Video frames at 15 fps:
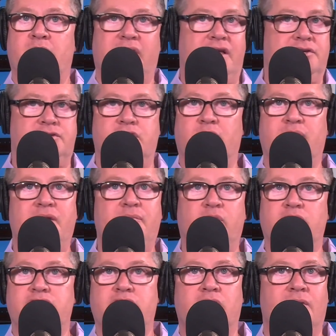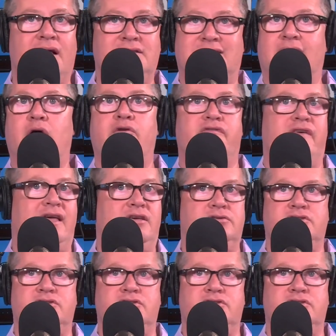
because their people are turning around and say, Oh, thank